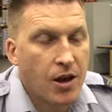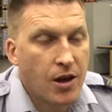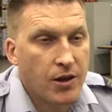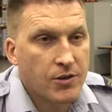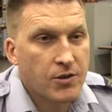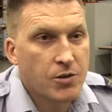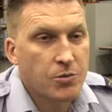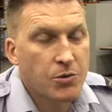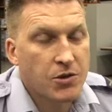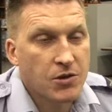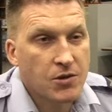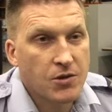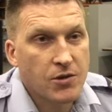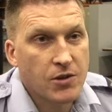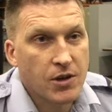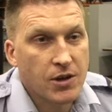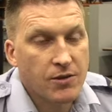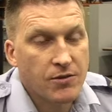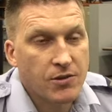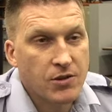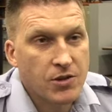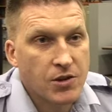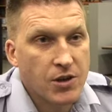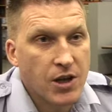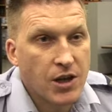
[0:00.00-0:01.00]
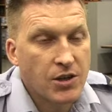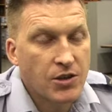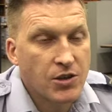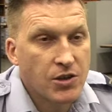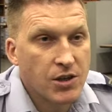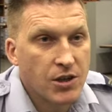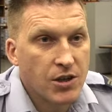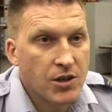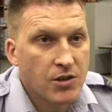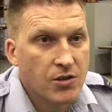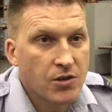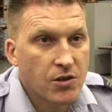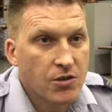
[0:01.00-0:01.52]
item isn't delivered to the
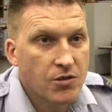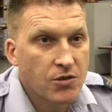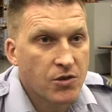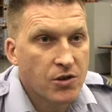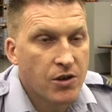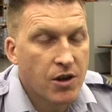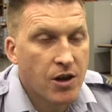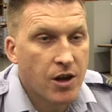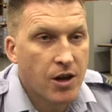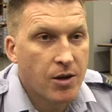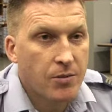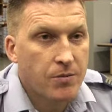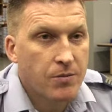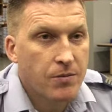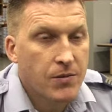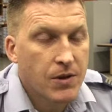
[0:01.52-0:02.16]
engineers on time,